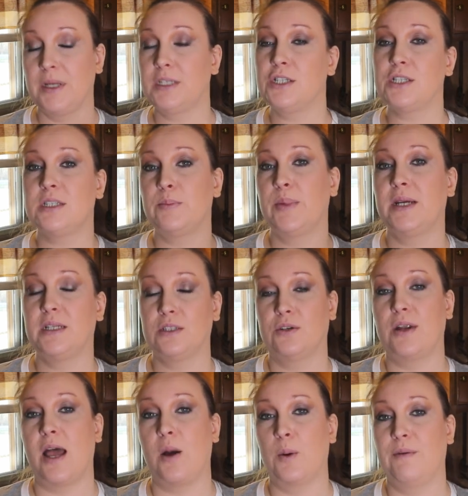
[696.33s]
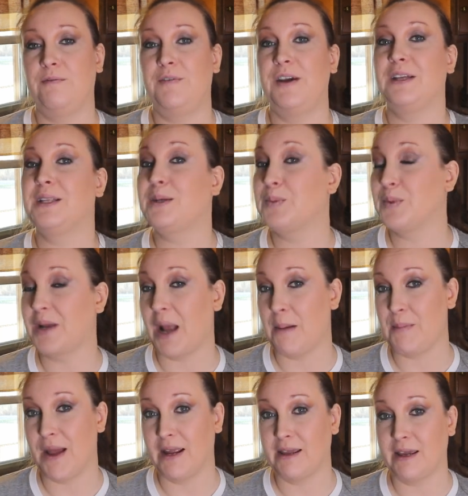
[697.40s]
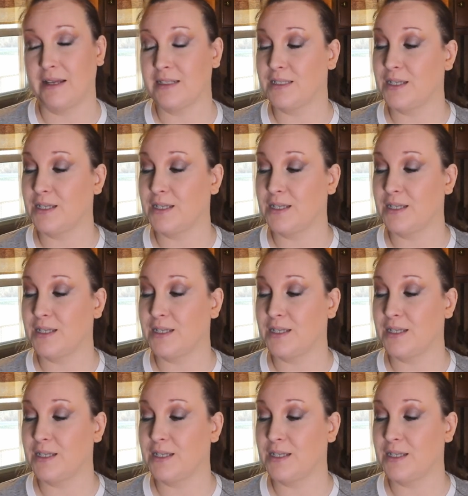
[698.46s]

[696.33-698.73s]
It just depends on how I'm feeling when I make it.